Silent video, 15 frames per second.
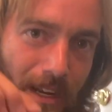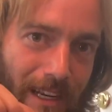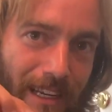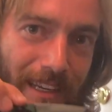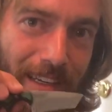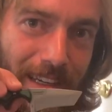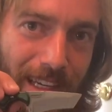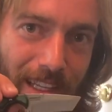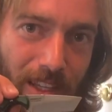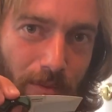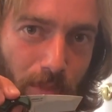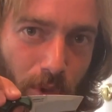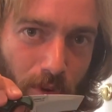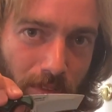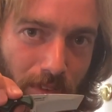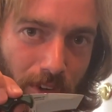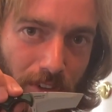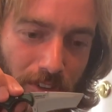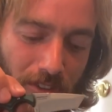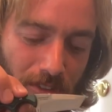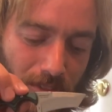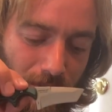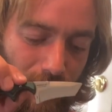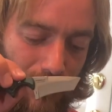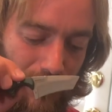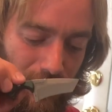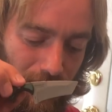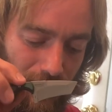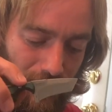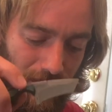I need to get the Bowie version,
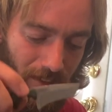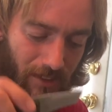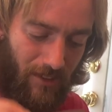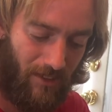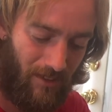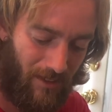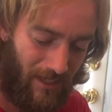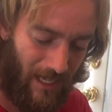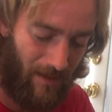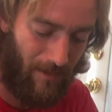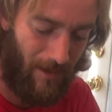which just came